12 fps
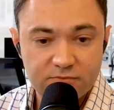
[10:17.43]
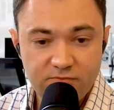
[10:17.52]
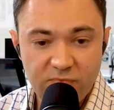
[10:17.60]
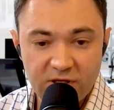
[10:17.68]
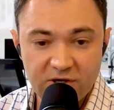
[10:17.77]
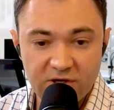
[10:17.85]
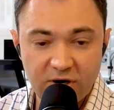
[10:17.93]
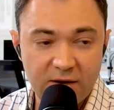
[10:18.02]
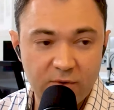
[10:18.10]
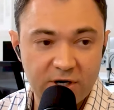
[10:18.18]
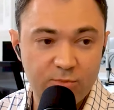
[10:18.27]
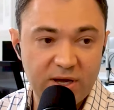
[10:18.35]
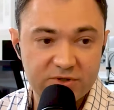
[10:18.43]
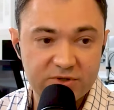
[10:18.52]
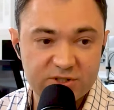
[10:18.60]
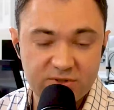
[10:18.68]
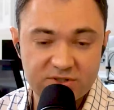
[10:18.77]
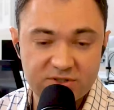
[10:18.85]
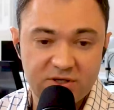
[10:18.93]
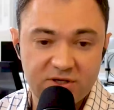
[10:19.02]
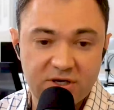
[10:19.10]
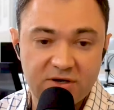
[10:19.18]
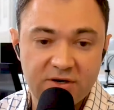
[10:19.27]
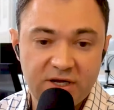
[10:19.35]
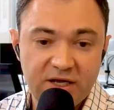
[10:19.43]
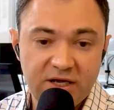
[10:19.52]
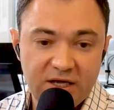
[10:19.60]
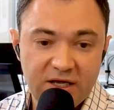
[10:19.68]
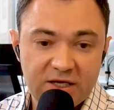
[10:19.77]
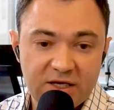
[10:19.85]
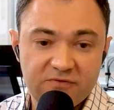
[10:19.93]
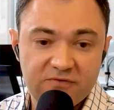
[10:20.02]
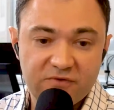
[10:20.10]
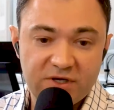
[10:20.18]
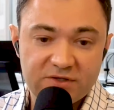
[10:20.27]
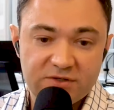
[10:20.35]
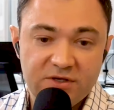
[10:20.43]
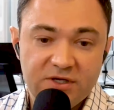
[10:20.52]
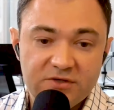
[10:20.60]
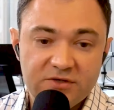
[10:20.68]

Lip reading: your hot water pipe will just be sitting there, could freeze.